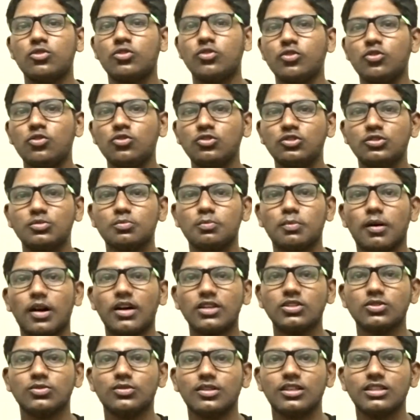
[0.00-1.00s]
to use
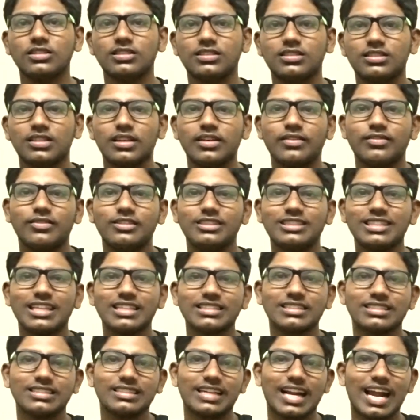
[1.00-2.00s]
passwords which
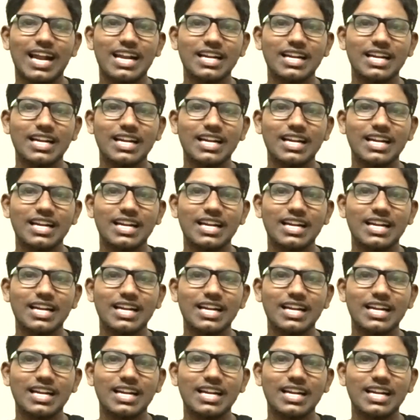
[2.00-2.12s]
has